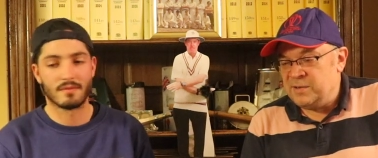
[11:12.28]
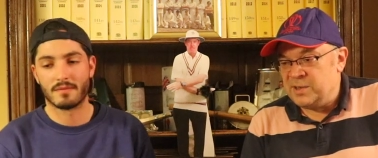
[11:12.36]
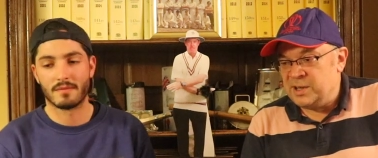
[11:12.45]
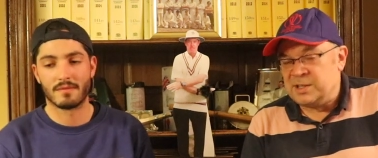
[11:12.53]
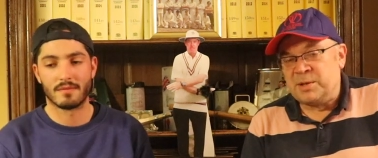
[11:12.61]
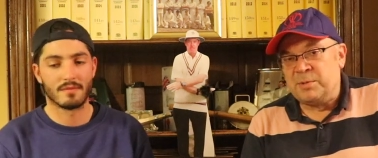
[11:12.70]

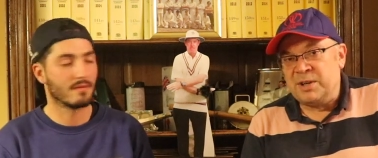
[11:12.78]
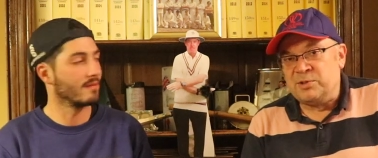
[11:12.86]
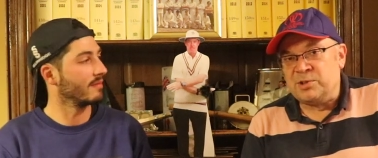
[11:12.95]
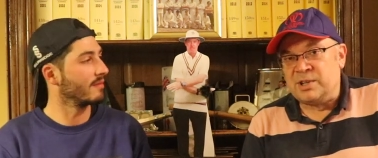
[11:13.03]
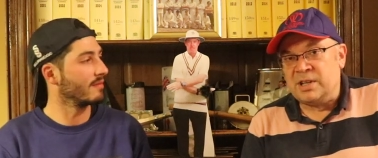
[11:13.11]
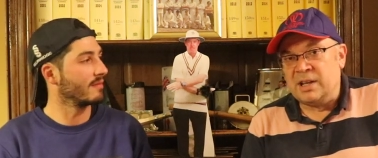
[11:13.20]
Speaker 1: you think it's going to be
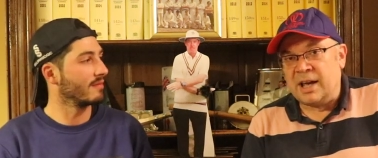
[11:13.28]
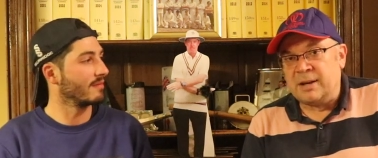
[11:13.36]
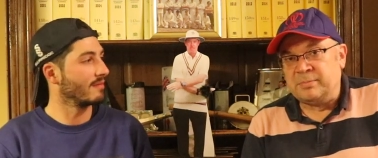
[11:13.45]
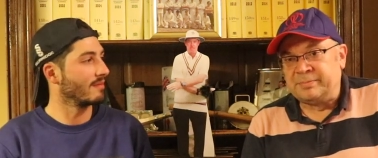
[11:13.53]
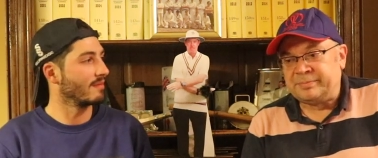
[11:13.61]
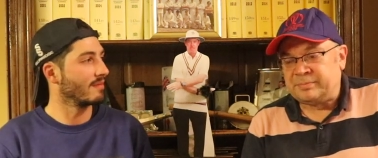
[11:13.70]
an interesting
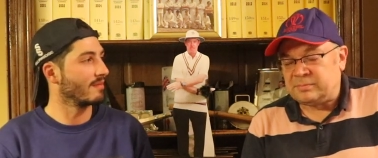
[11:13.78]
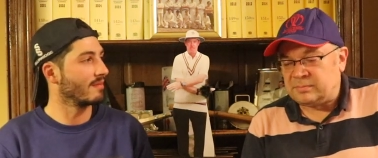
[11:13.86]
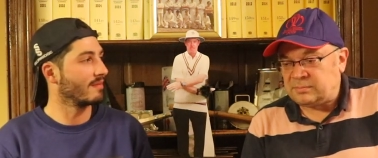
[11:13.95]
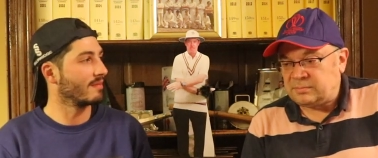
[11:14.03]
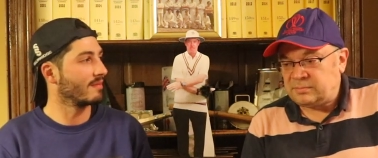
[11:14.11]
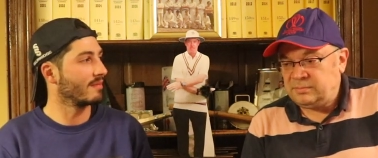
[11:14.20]
game
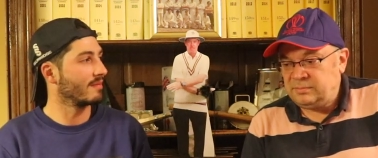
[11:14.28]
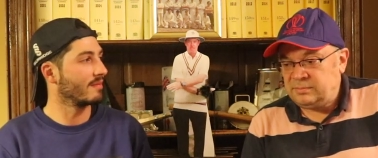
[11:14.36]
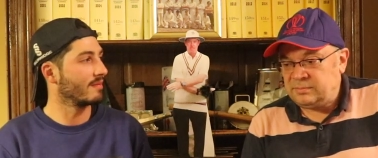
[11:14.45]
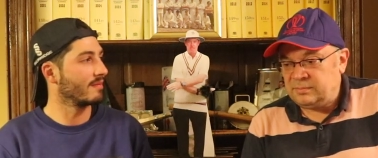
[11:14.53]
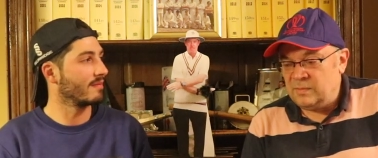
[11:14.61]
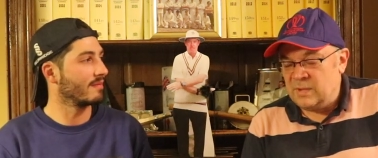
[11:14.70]

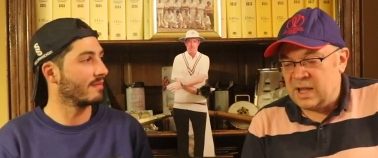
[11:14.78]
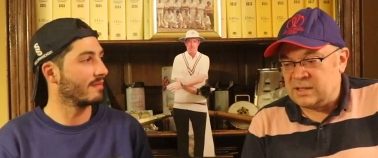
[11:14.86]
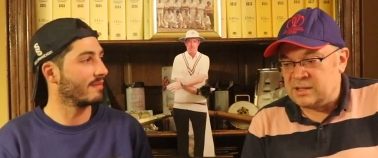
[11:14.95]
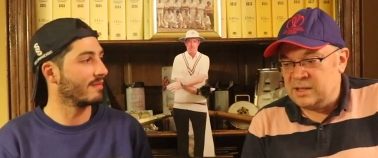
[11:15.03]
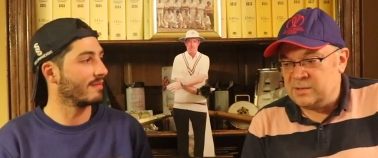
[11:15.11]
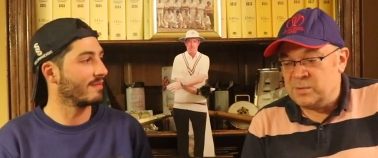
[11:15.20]

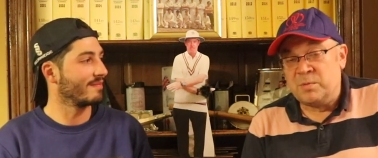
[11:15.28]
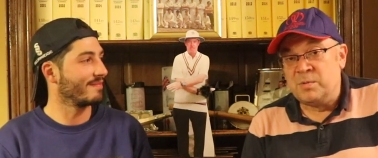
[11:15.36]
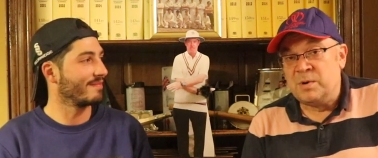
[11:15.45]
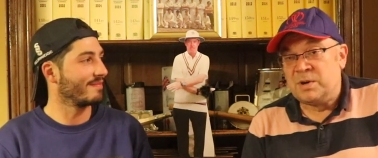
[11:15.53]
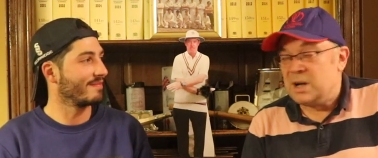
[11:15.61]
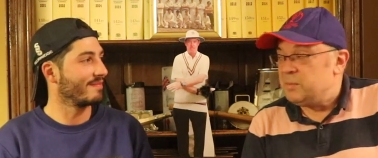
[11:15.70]
next season,
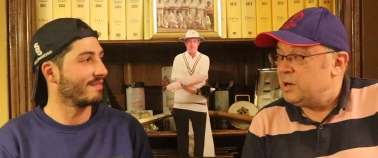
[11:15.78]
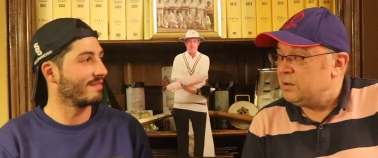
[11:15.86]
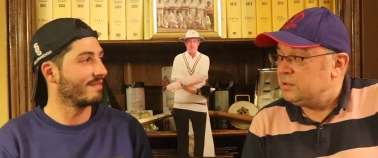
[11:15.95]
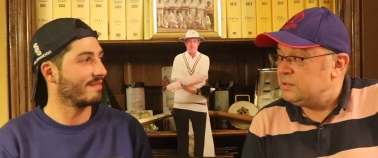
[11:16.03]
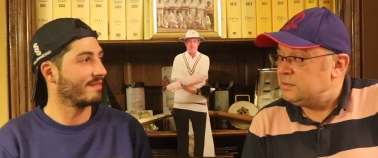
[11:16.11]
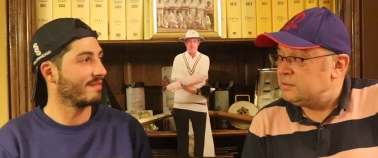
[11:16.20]
we'll come
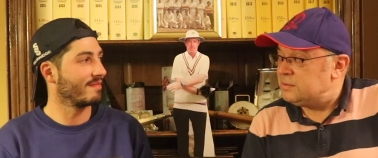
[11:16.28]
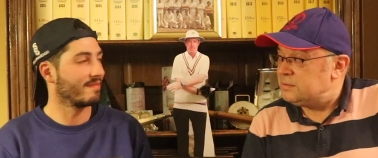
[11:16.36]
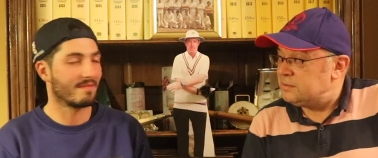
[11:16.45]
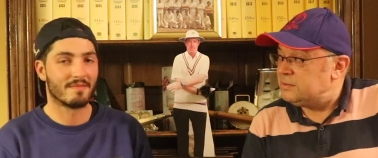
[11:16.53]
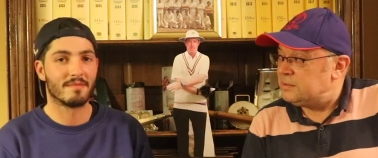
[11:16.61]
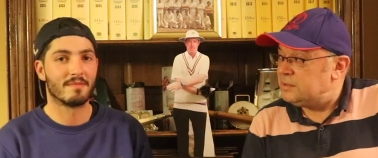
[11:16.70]
along and.
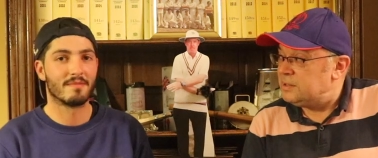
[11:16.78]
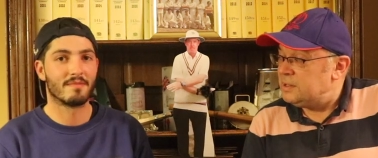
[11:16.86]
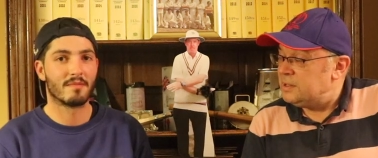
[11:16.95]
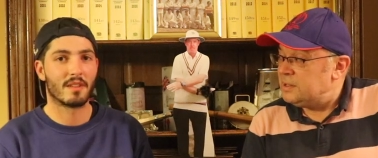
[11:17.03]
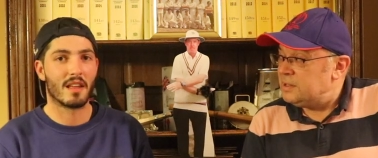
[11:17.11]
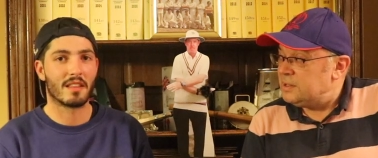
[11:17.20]

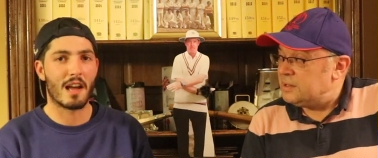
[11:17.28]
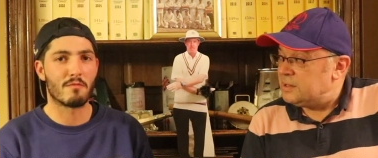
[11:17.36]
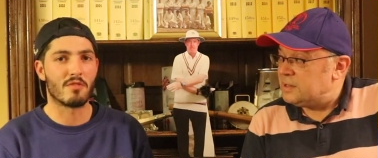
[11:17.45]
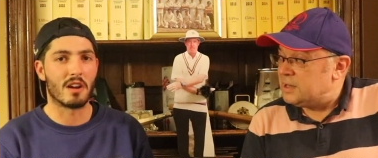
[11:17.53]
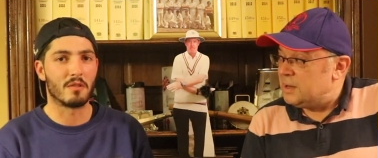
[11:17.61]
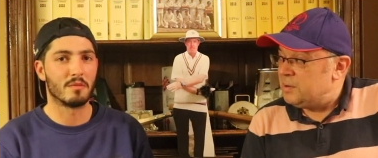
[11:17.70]
Speaker 2: Get the
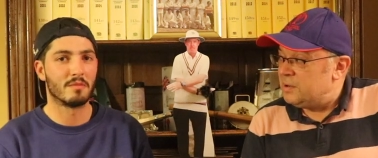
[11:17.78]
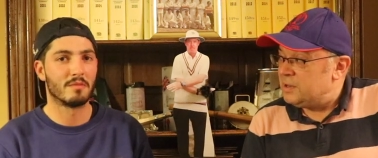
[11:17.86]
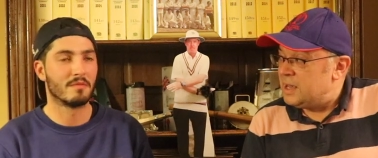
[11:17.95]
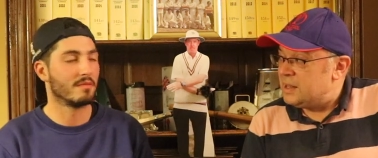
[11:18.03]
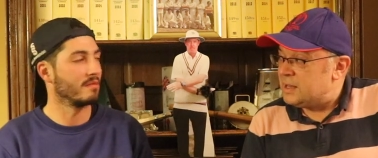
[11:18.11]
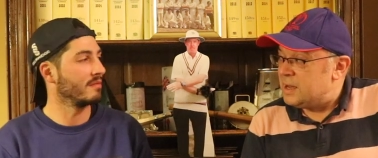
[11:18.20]
camera
Speaker 1: out. Come
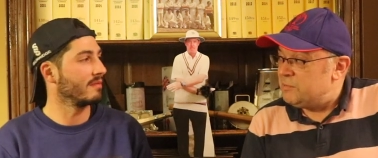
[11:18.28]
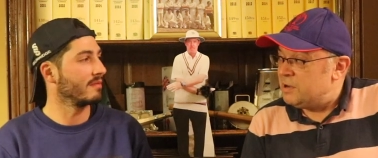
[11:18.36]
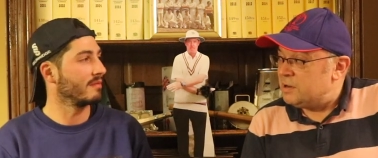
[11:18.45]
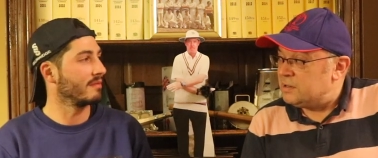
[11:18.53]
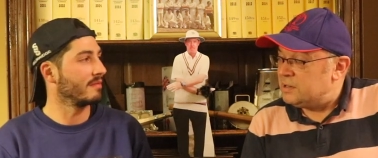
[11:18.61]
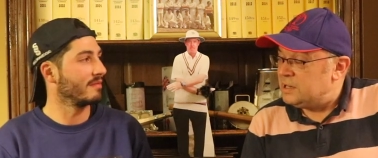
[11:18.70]
along, get the
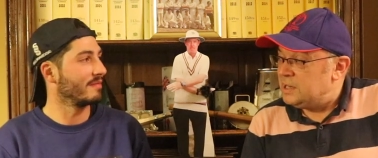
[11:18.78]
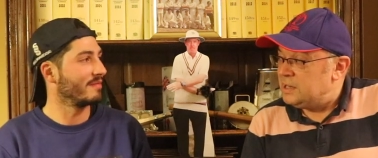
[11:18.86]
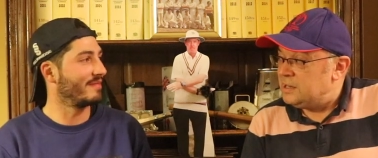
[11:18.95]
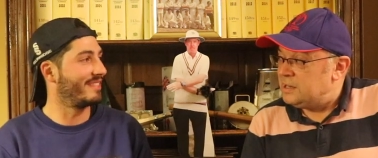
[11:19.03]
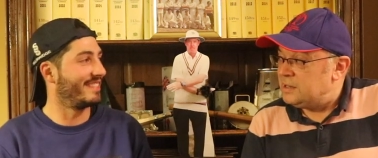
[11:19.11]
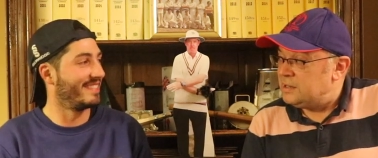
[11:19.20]
camera
Speaker 2: out.
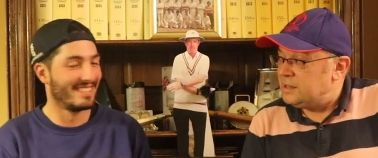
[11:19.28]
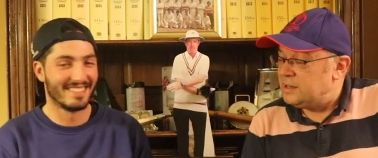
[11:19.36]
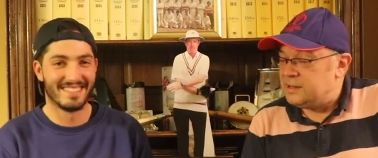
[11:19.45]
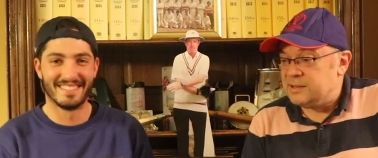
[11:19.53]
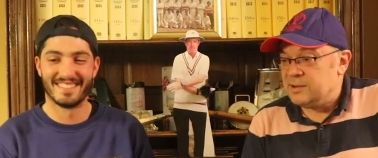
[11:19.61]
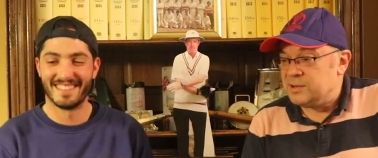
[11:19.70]
Yeah,
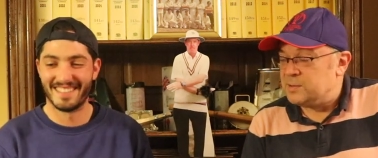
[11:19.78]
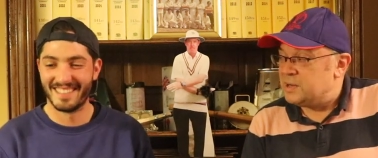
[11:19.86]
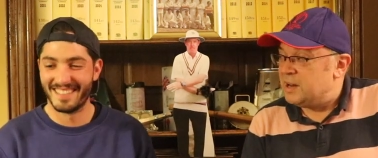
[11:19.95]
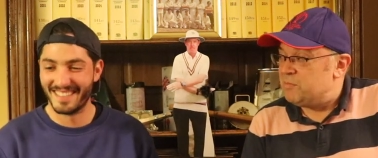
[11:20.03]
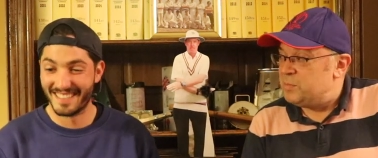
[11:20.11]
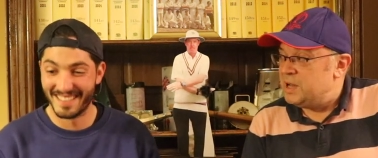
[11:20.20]
Speaker 1: yeah. As long as
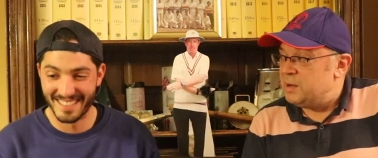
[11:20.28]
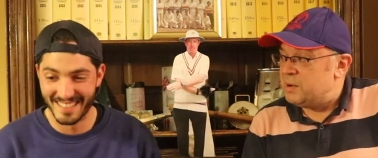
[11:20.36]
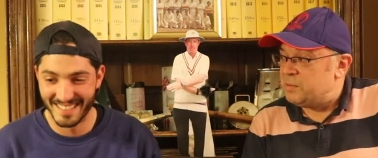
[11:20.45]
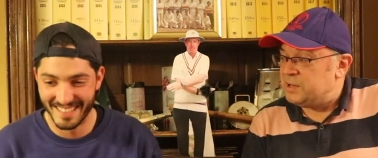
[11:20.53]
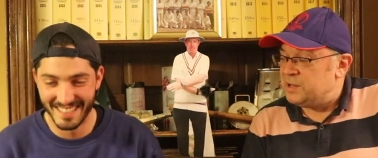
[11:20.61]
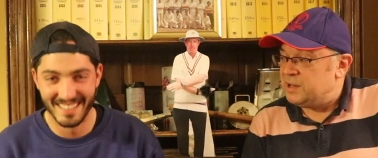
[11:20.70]
we can have
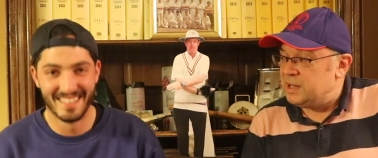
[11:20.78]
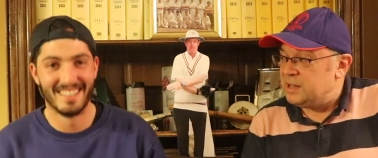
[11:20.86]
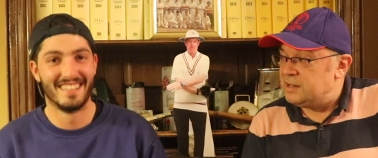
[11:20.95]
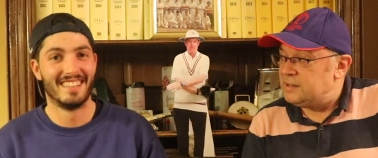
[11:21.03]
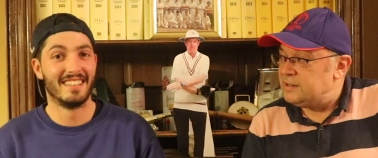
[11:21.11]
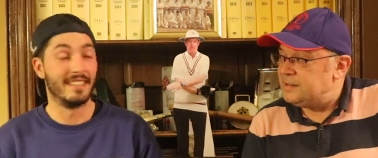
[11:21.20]
beer while we're doing
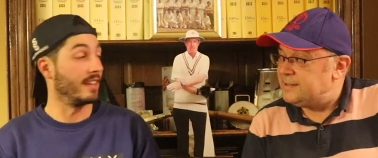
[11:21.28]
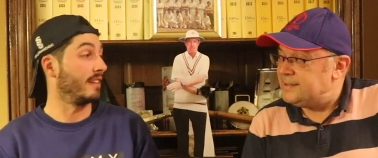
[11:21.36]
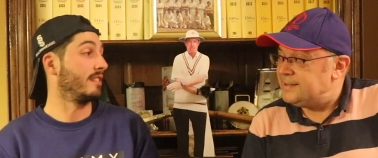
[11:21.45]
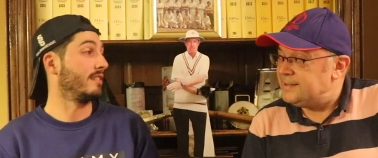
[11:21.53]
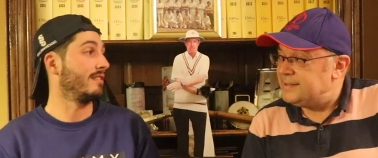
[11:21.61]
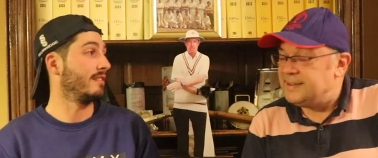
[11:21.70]
it.
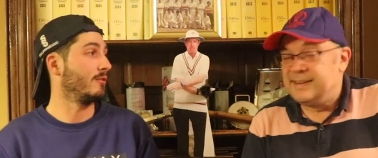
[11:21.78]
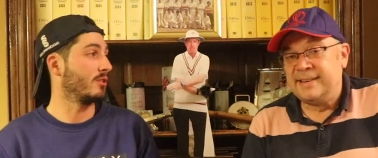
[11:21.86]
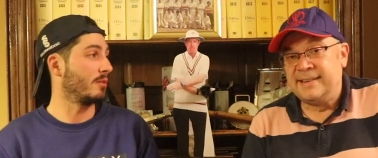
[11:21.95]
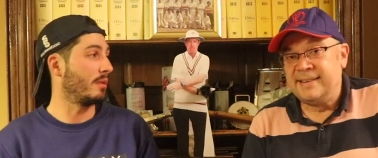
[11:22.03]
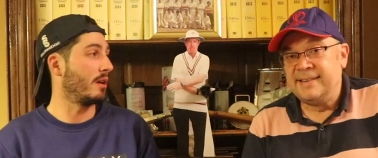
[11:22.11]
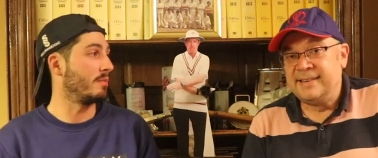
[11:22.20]
Yeah.
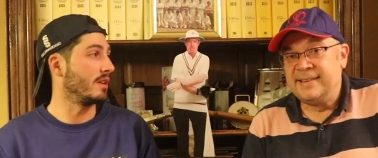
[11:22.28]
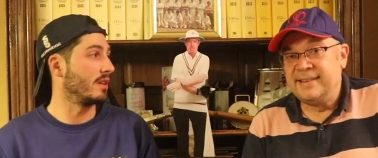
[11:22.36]
There was a pub